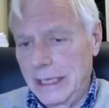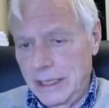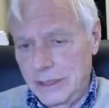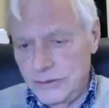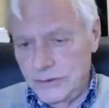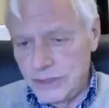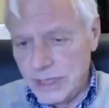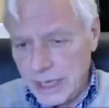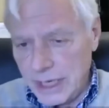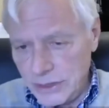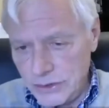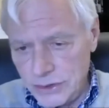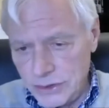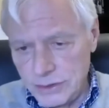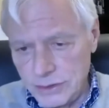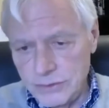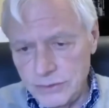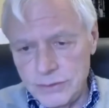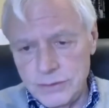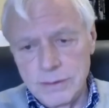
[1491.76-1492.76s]

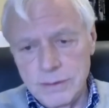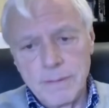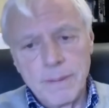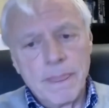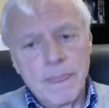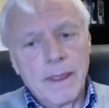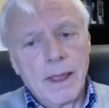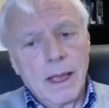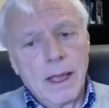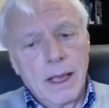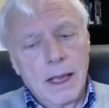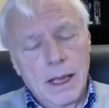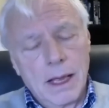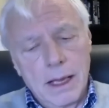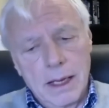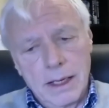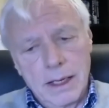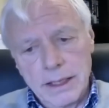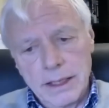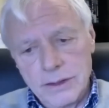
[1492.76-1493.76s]
sanctions.
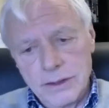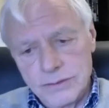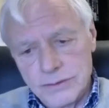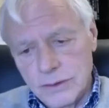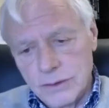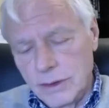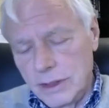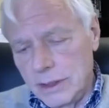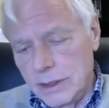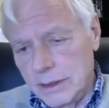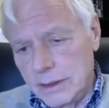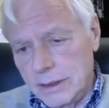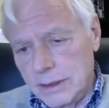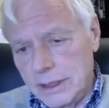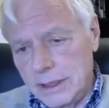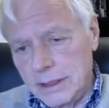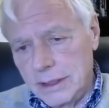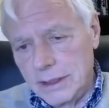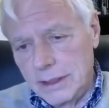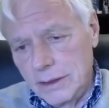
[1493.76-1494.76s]
He's going
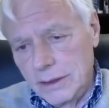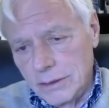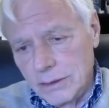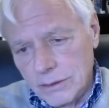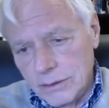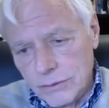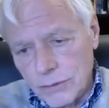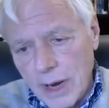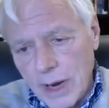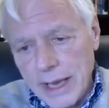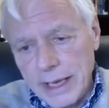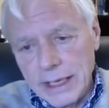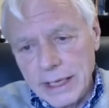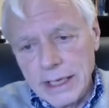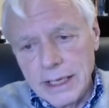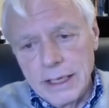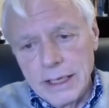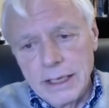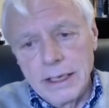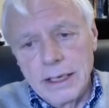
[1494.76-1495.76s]
to try and
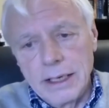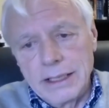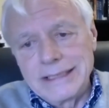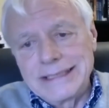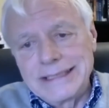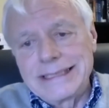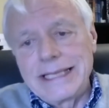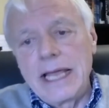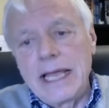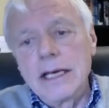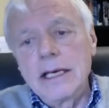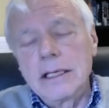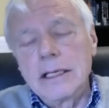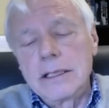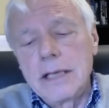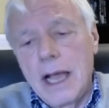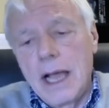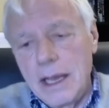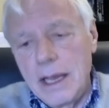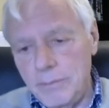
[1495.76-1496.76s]
get an extended
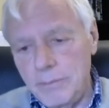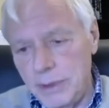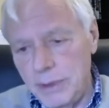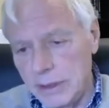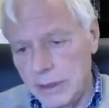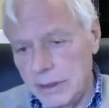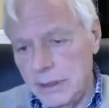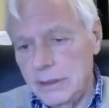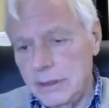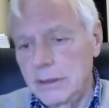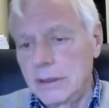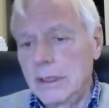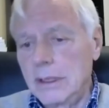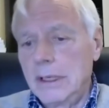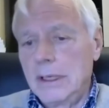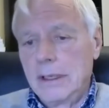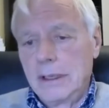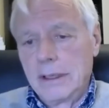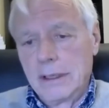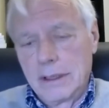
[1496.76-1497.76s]
time period,
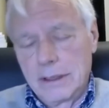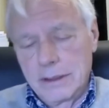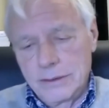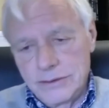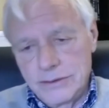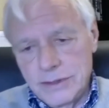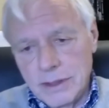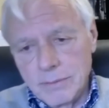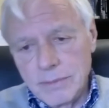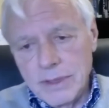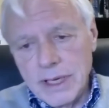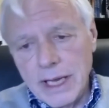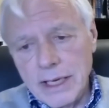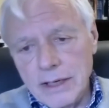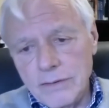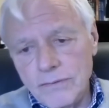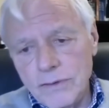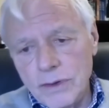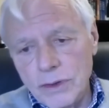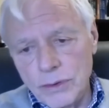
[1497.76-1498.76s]
some
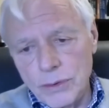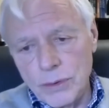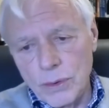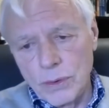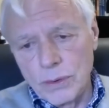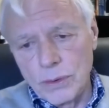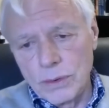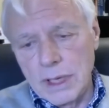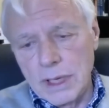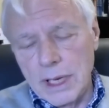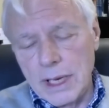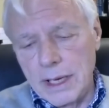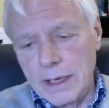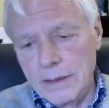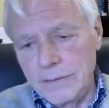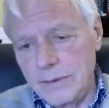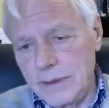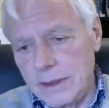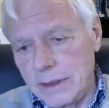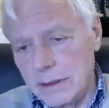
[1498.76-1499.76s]
kind of control
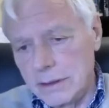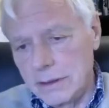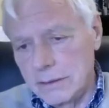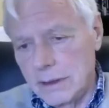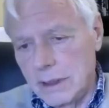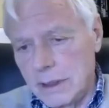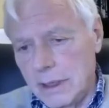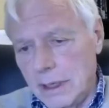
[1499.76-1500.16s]
on their